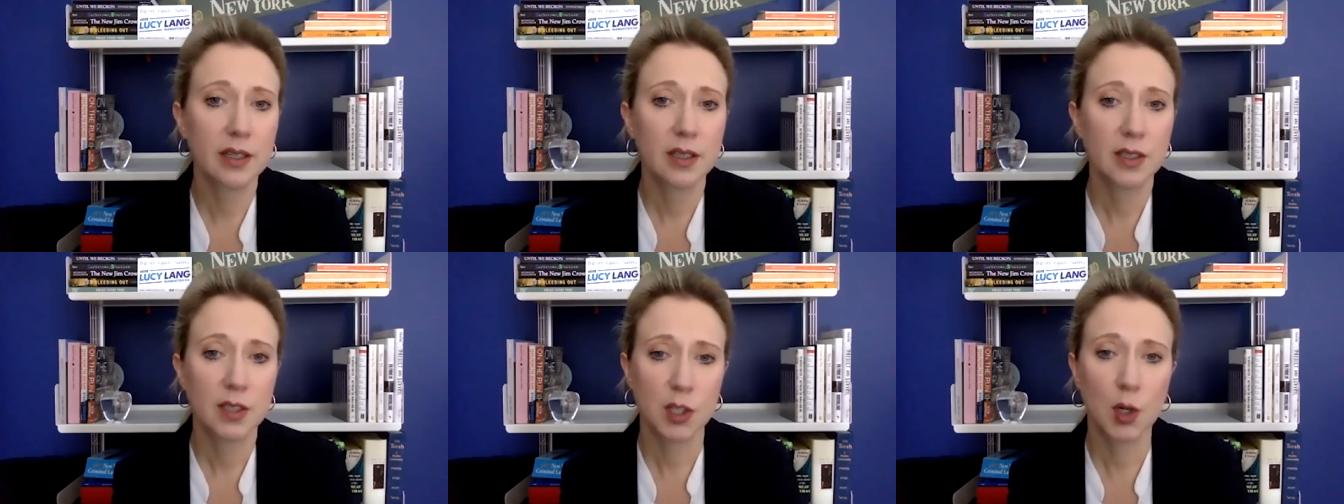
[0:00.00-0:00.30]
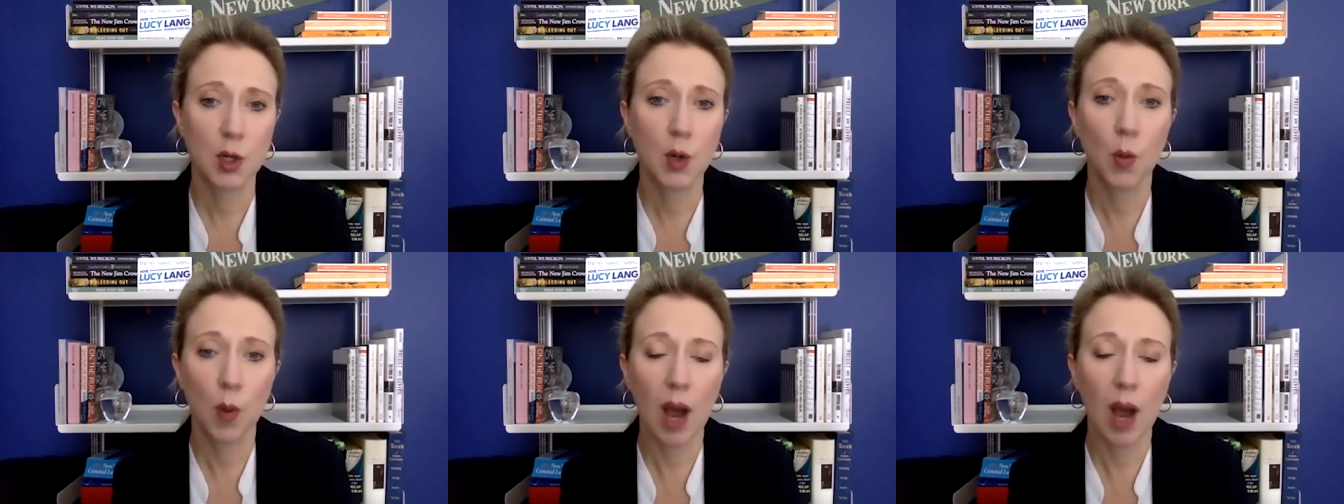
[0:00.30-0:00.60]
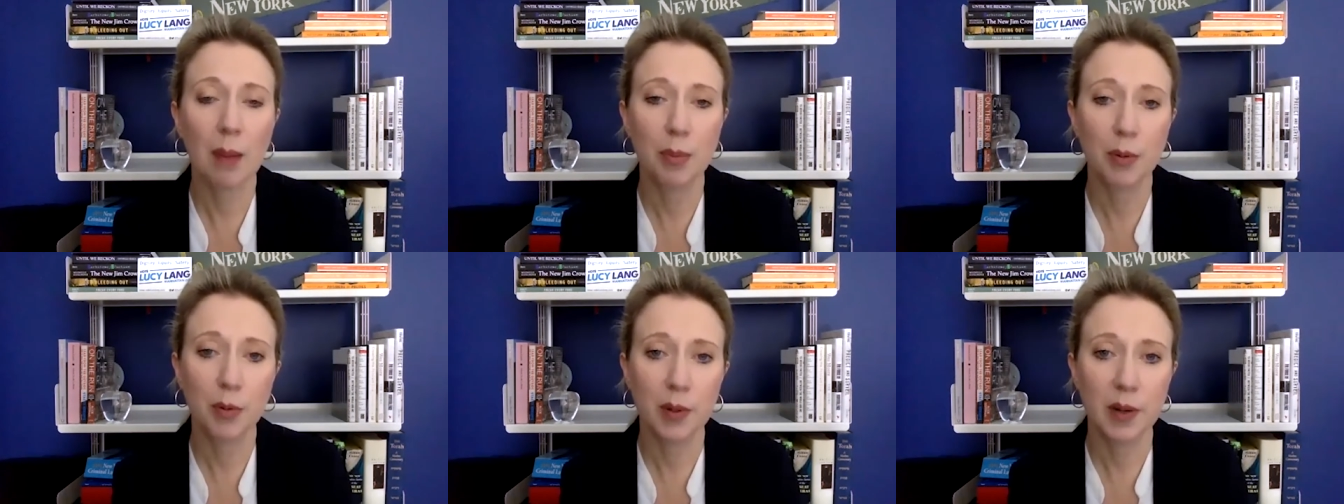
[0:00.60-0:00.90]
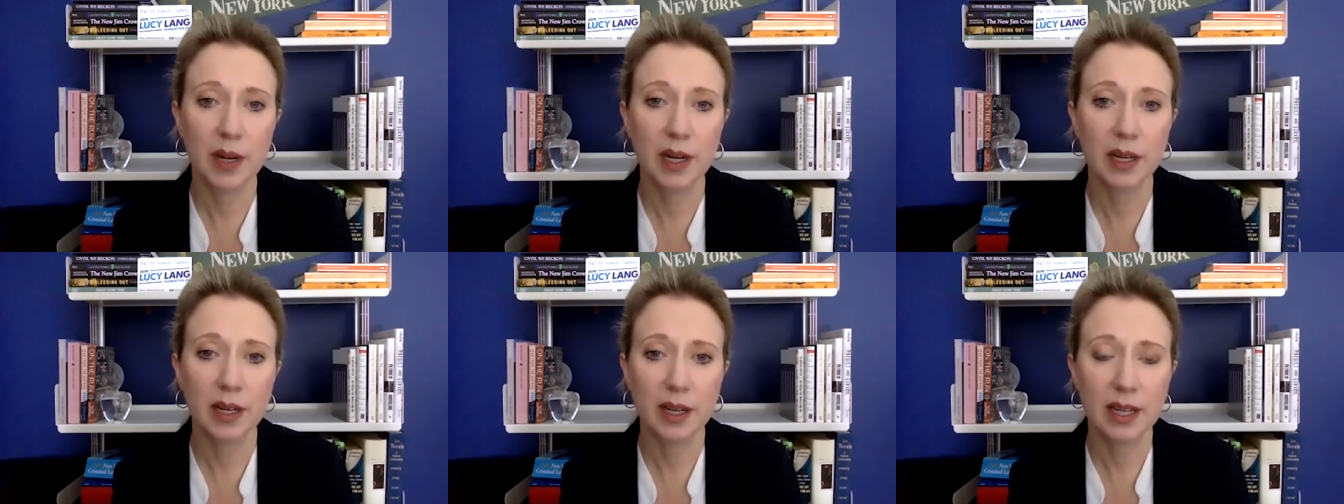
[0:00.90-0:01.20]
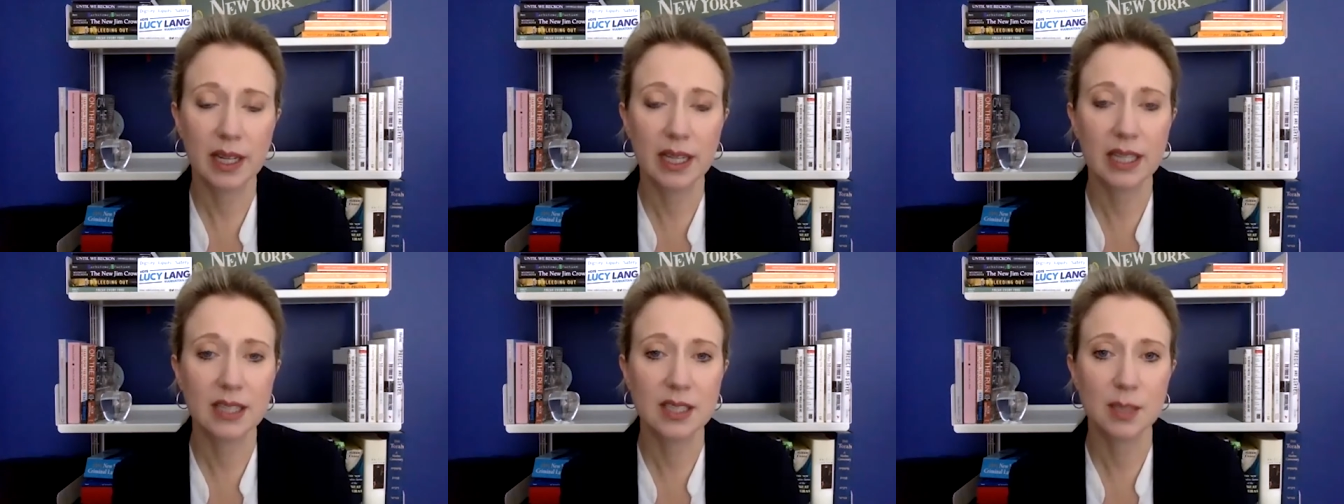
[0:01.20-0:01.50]
to cooperate
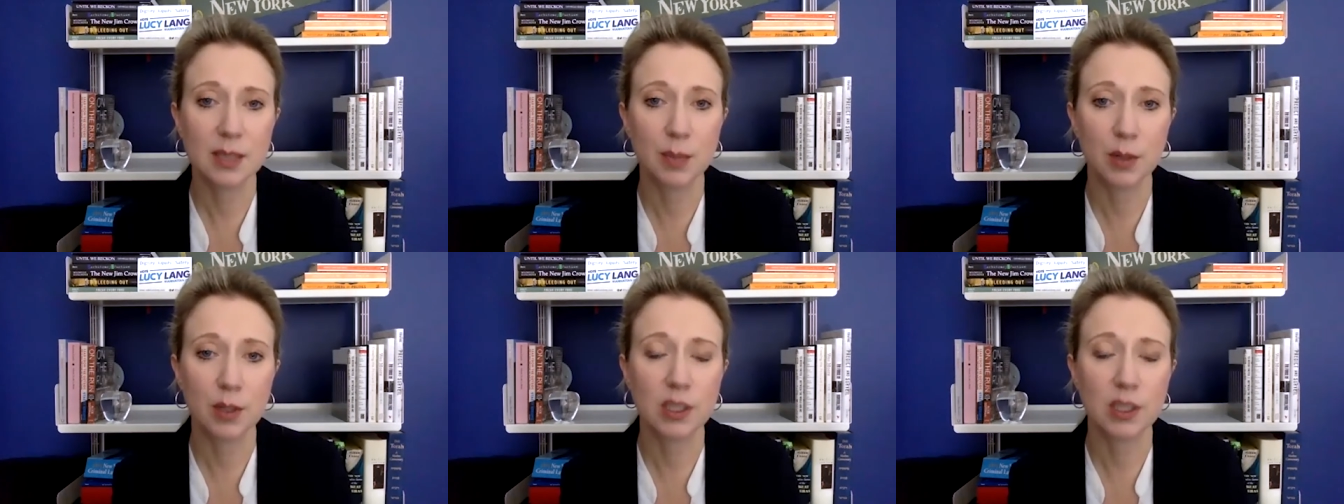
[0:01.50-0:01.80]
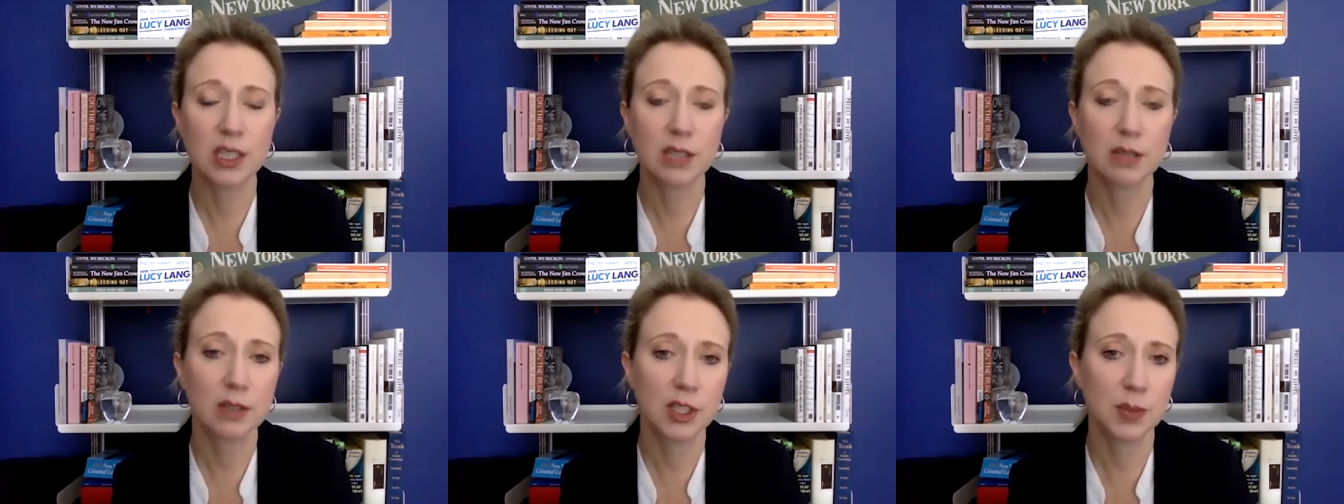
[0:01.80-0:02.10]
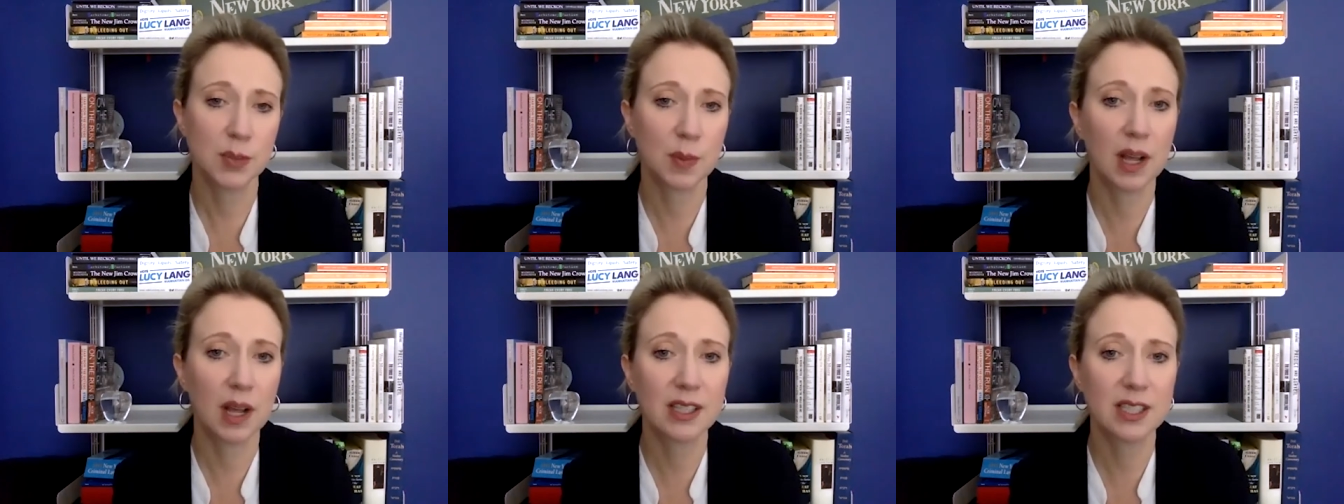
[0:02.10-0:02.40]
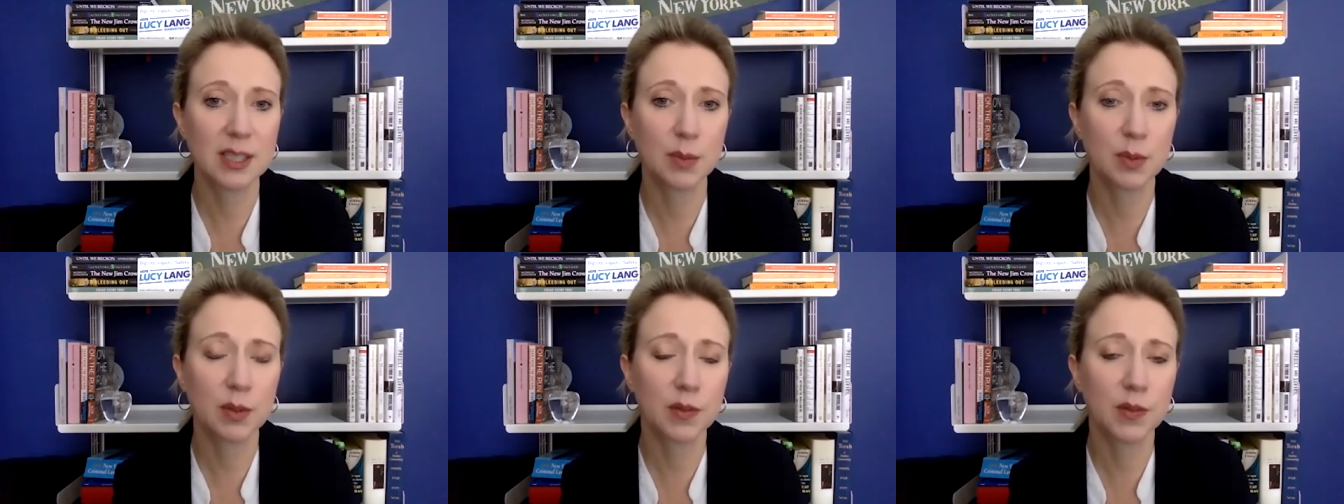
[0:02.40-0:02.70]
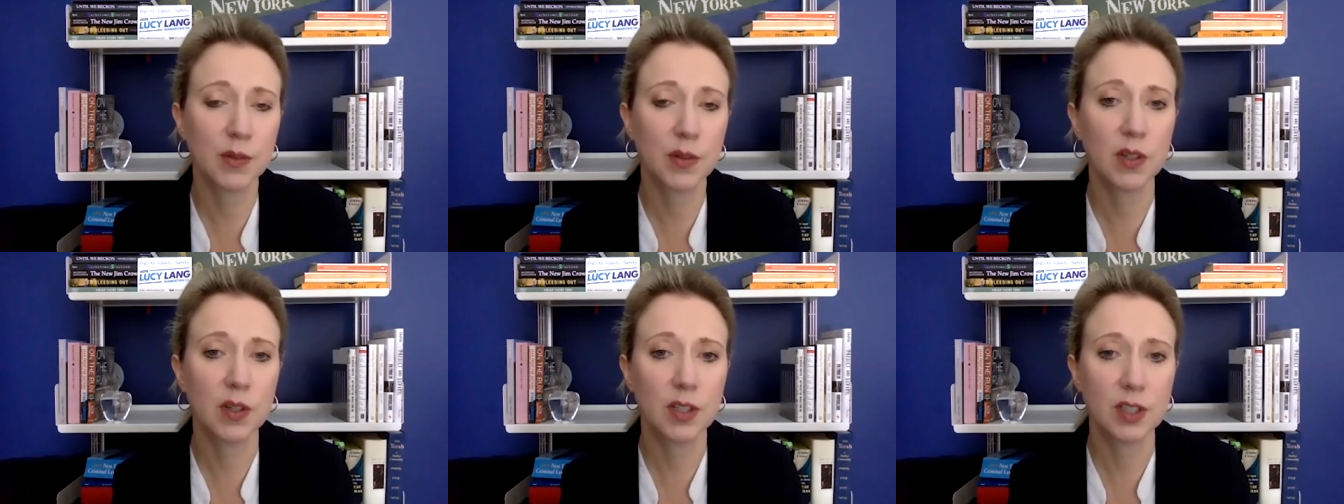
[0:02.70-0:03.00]
against the person responsible
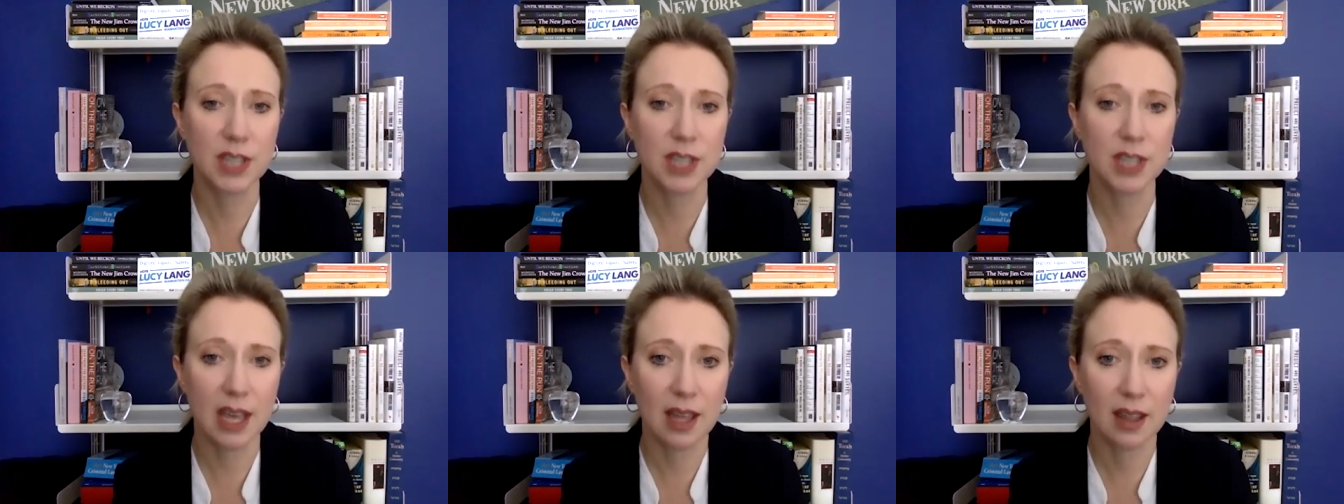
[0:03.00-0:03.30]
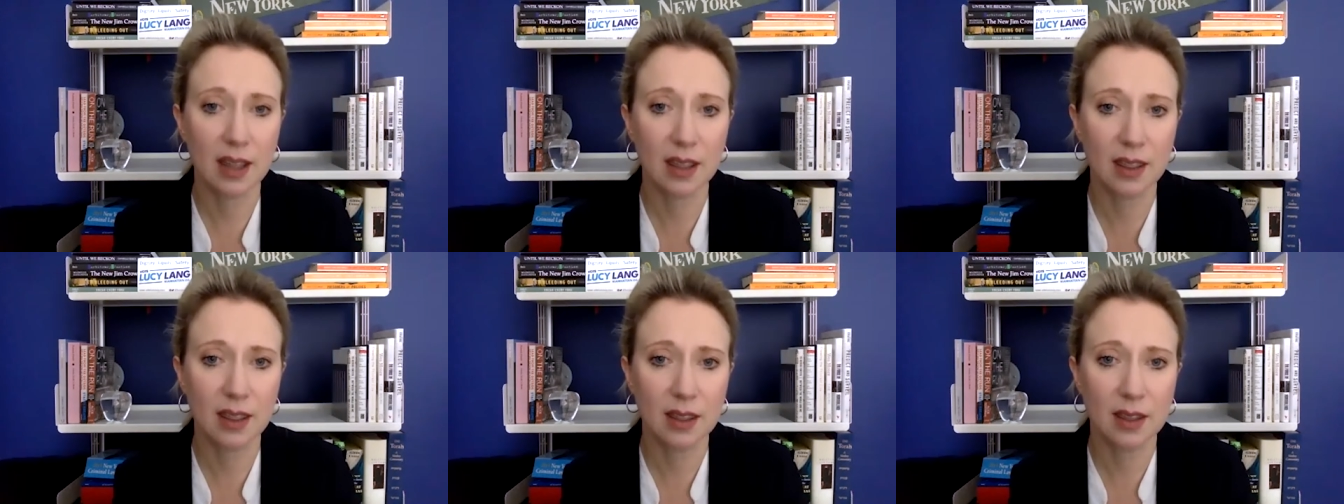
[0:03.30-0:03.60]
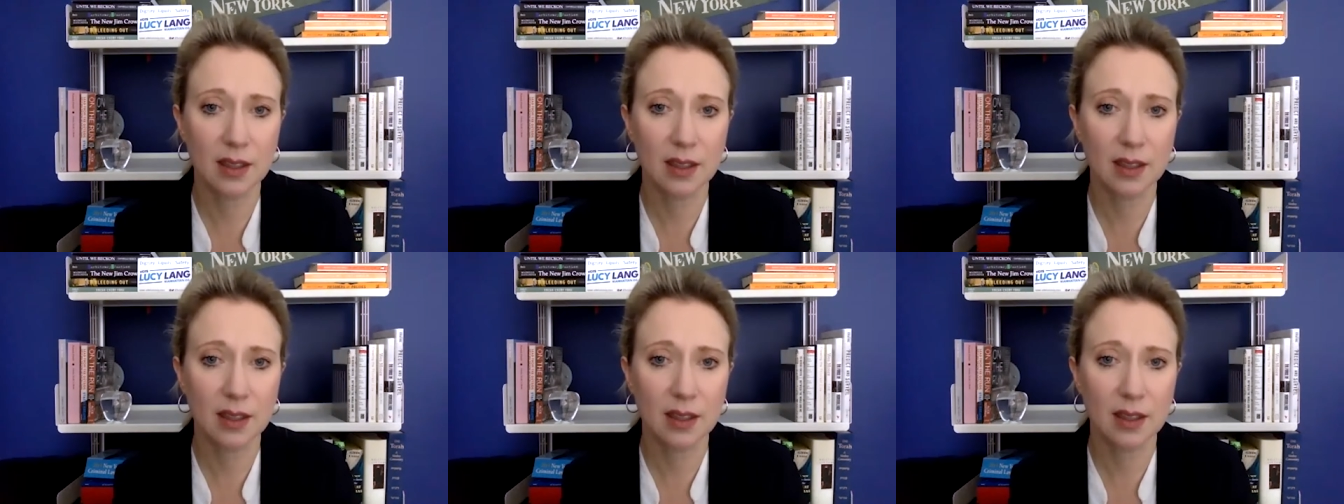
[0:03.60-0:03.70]
for her death.